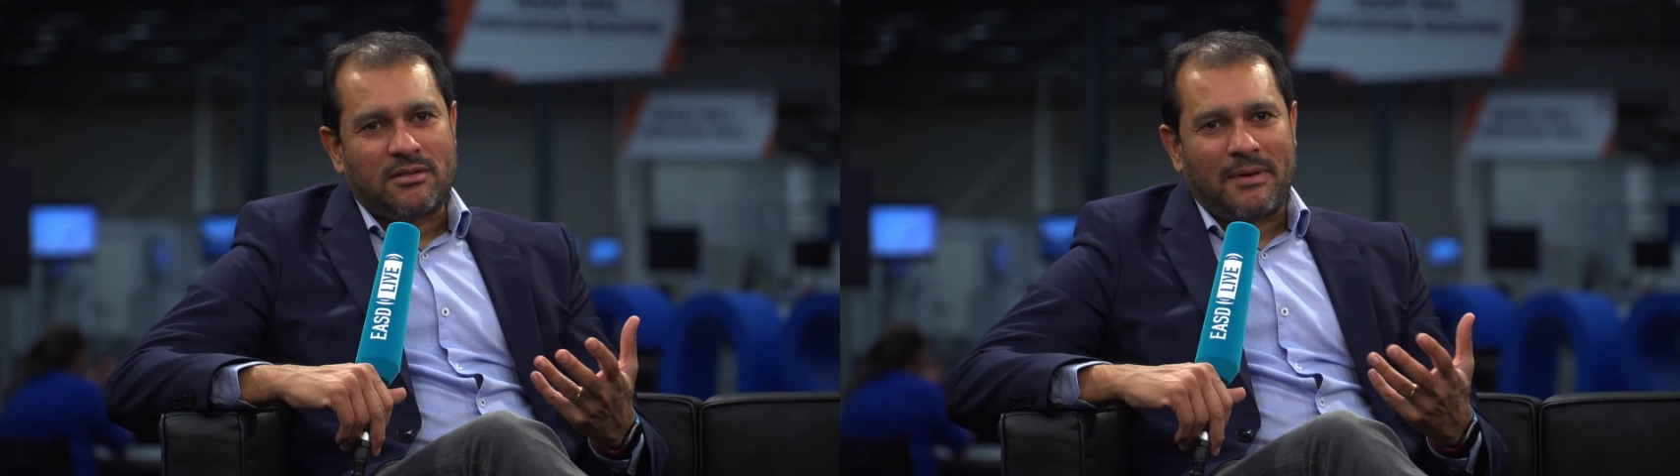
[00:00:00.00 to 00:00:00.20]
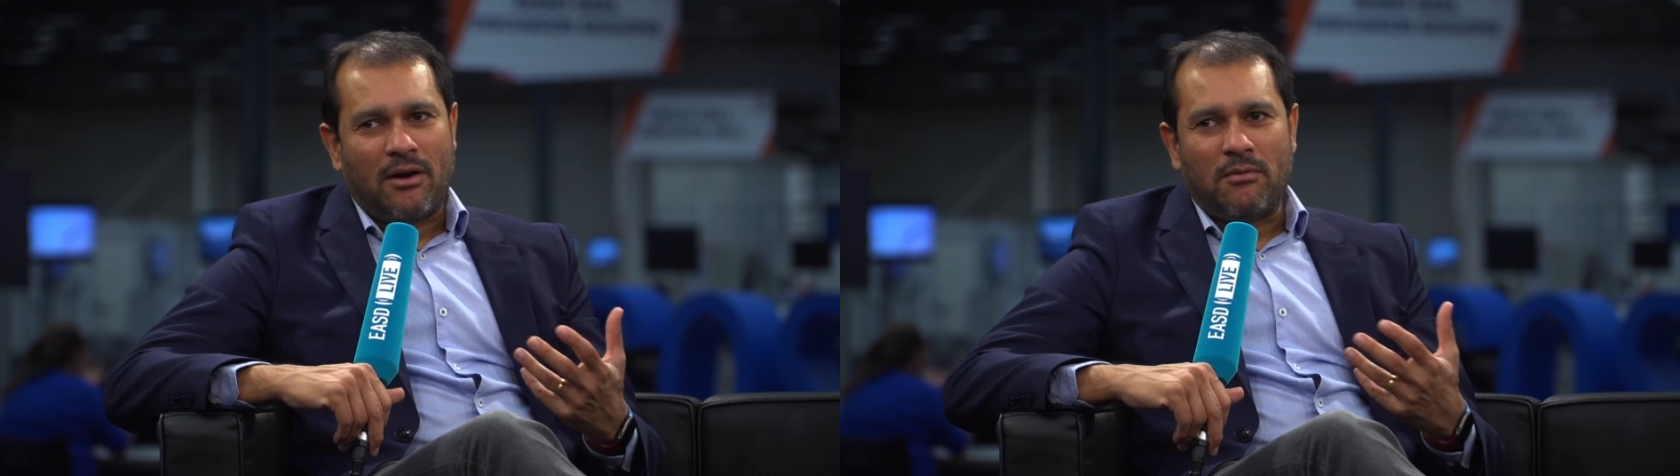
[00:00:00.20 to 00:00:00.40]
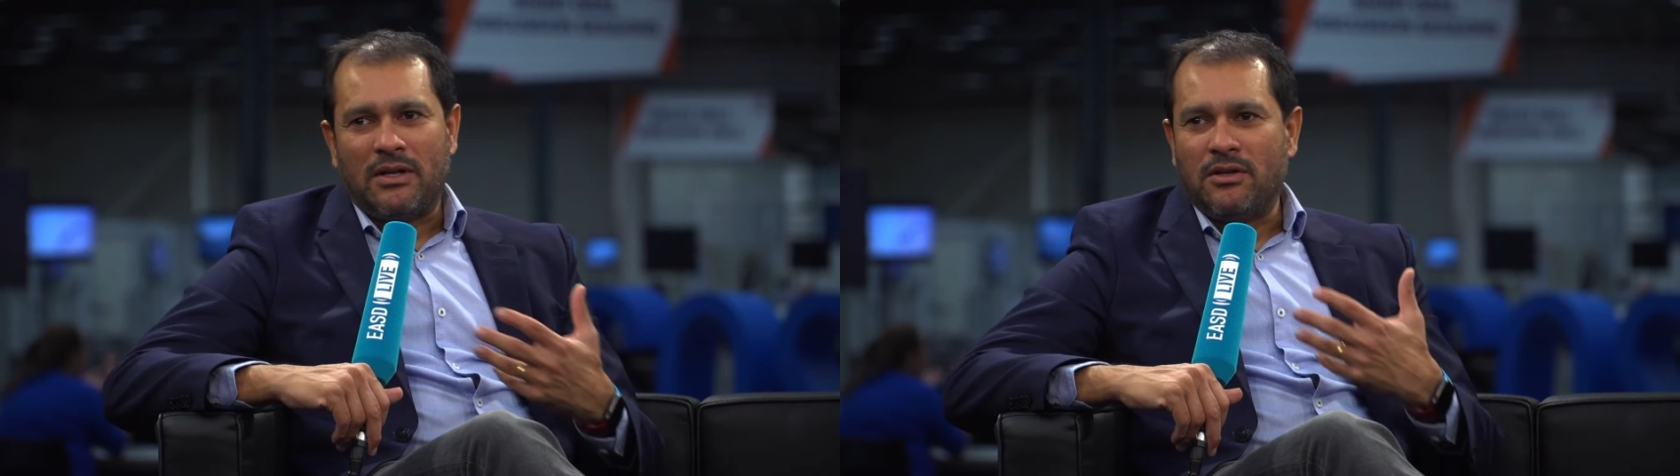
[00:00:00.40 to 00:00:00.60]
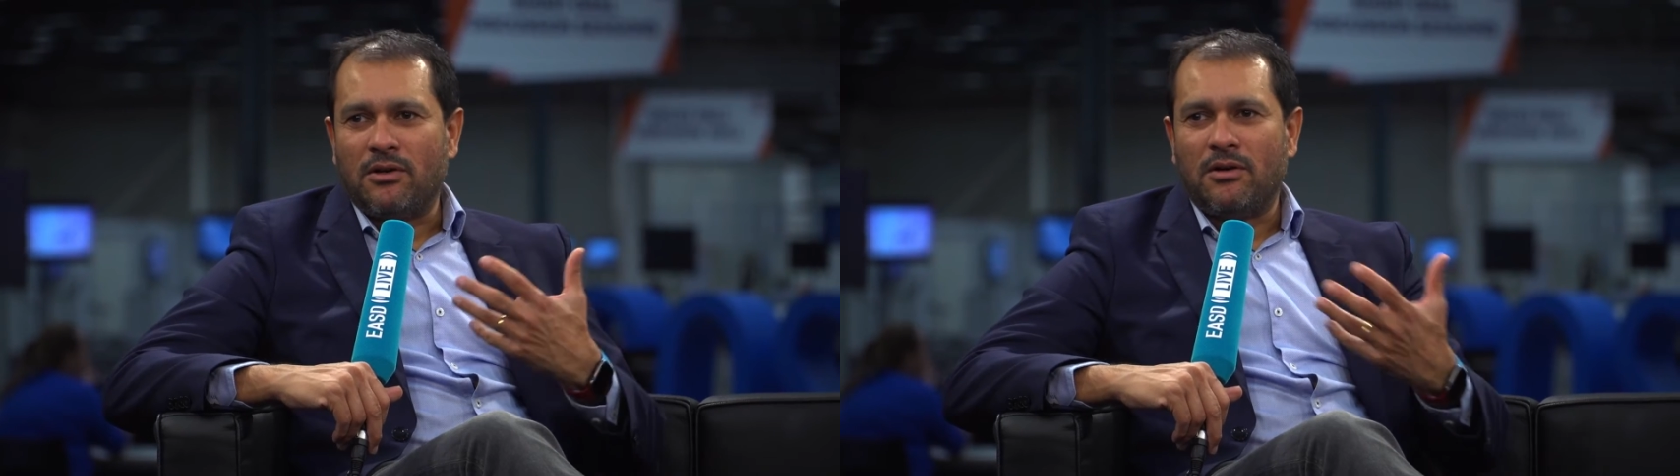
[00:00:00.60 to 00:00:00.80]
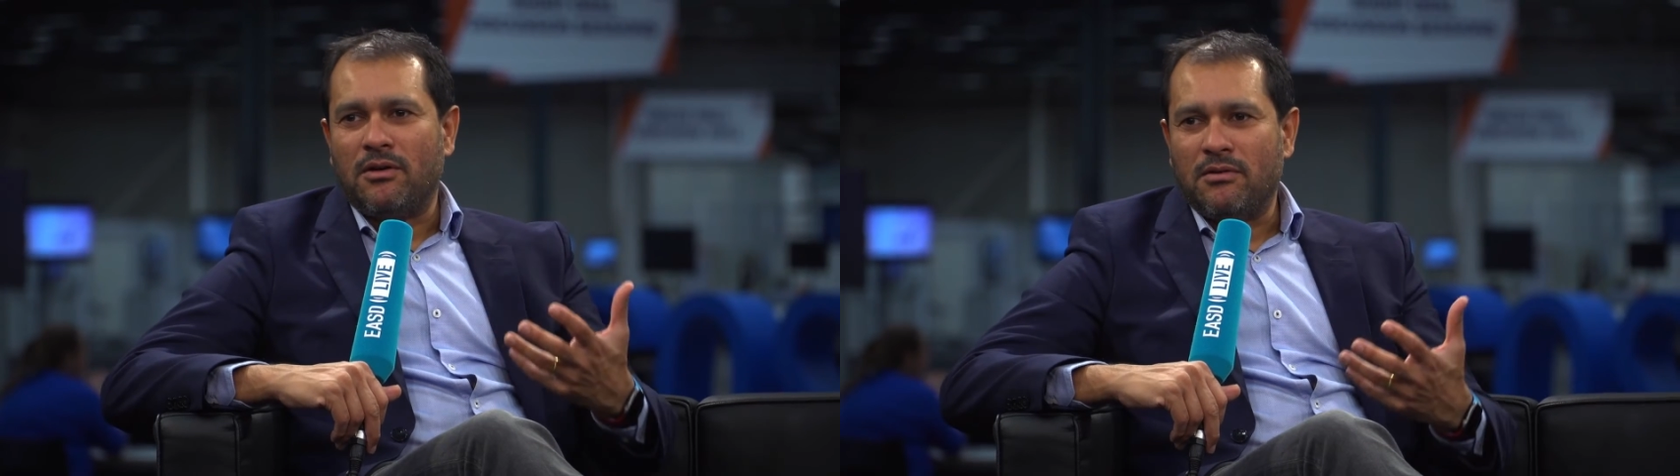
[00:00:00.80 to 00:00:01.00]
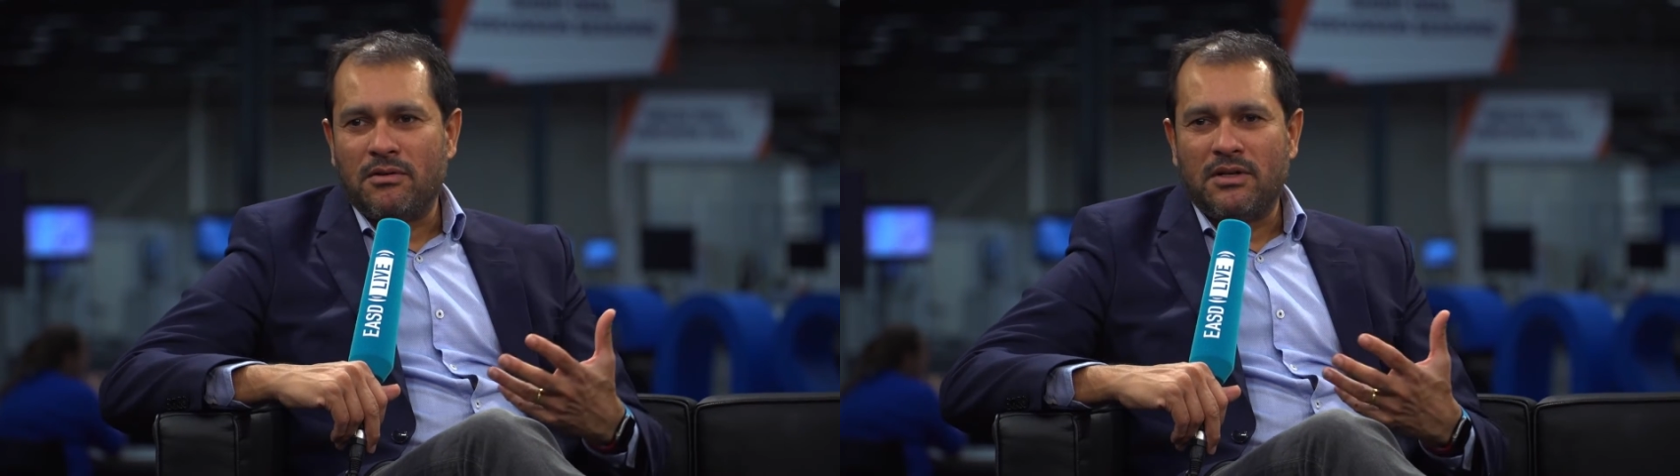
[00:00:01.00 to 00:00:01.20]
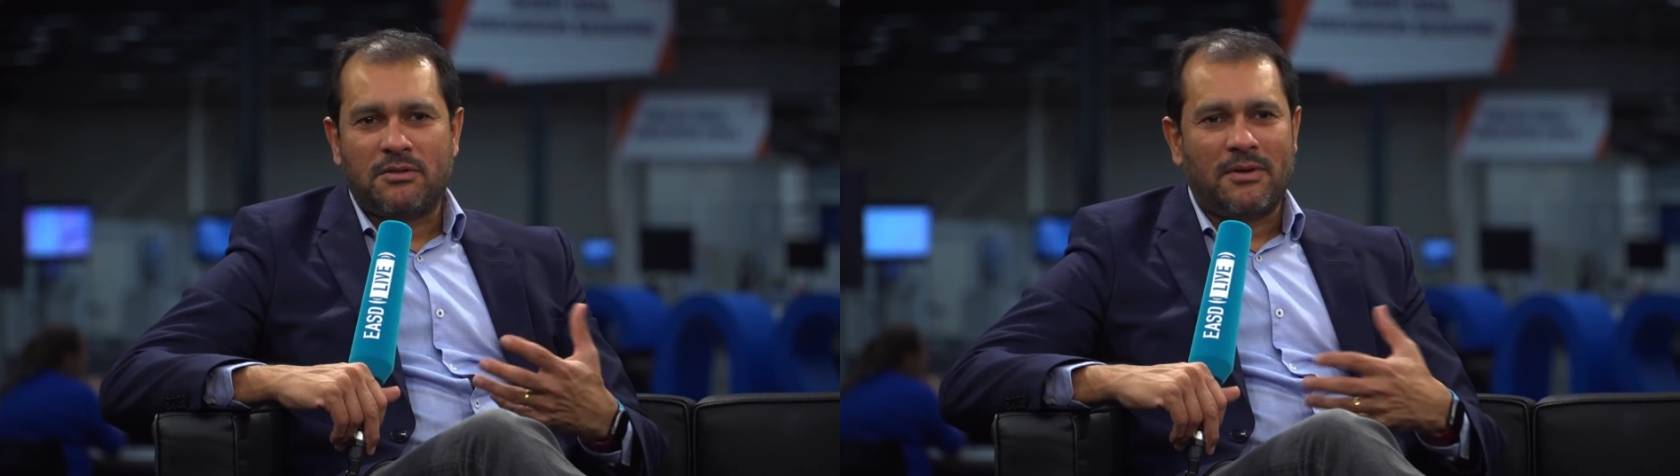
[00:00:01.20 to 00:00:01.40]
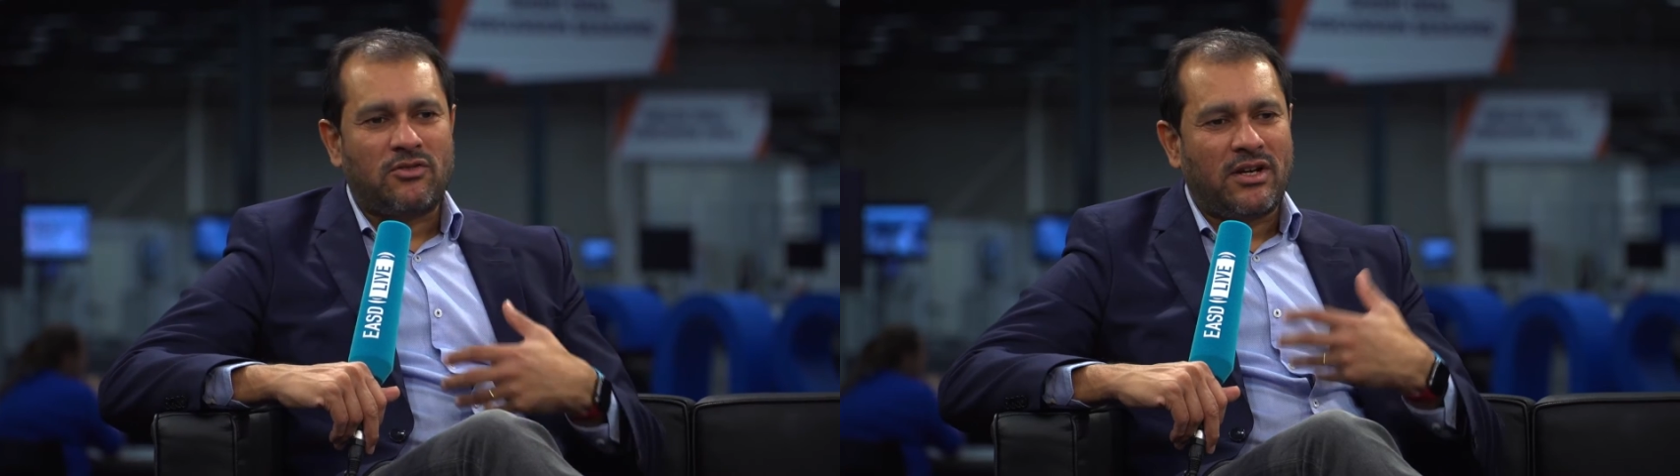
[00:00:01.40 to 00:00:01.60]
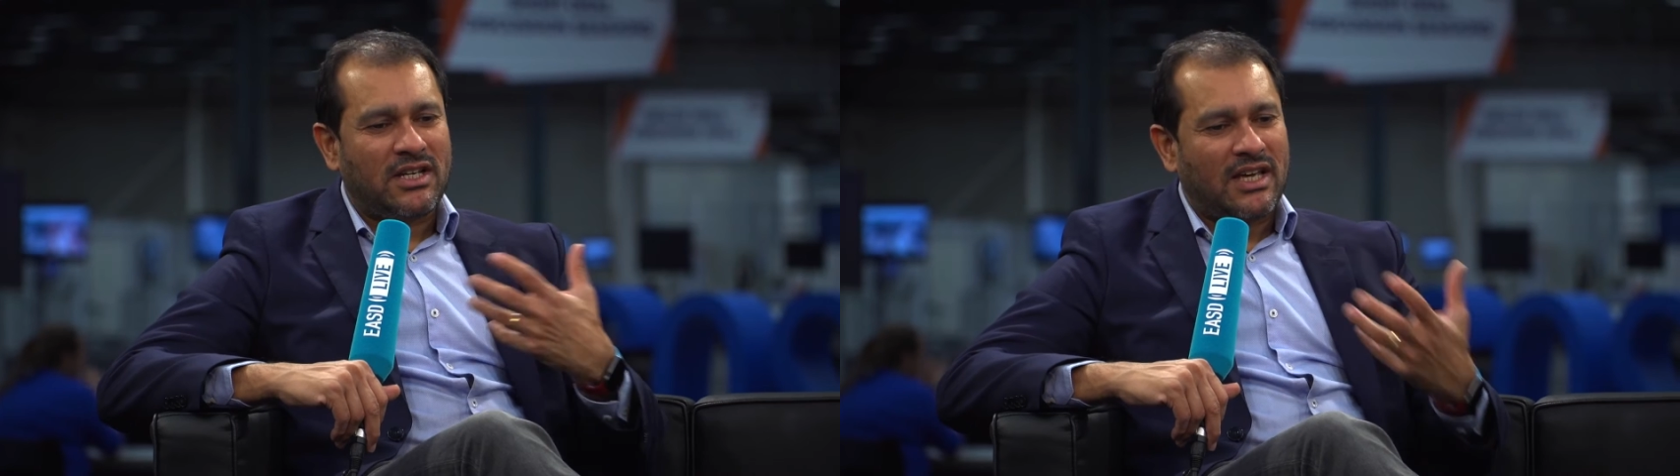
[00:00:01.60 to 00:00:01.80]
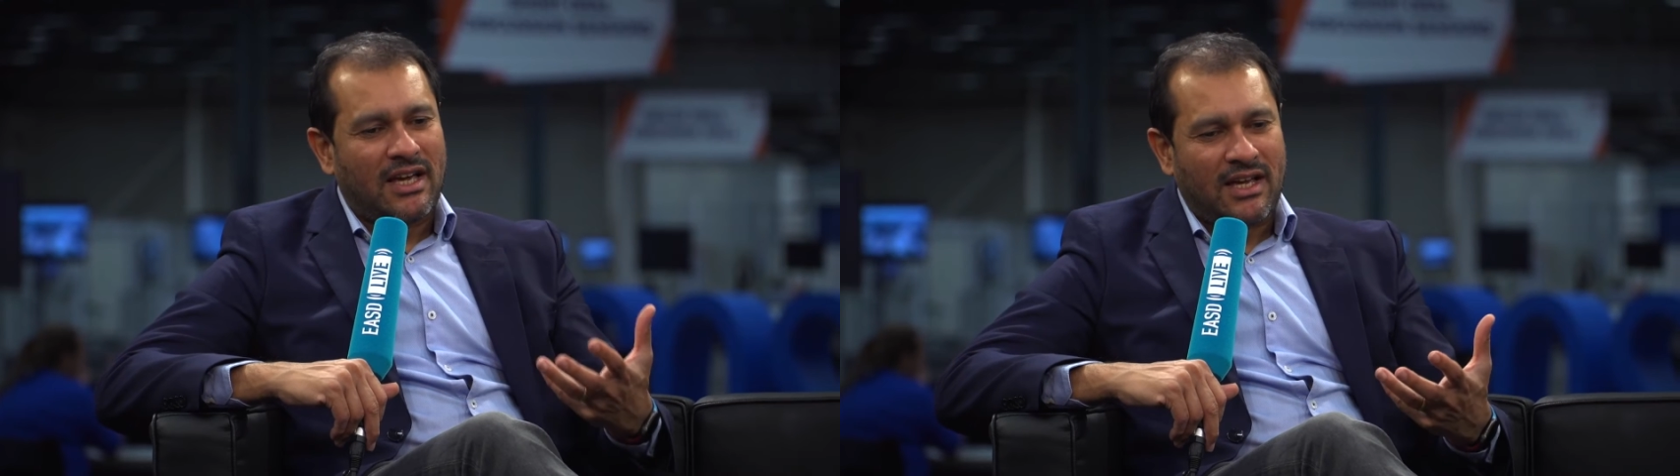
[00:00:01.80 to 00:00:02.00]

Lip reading: about it's about trying to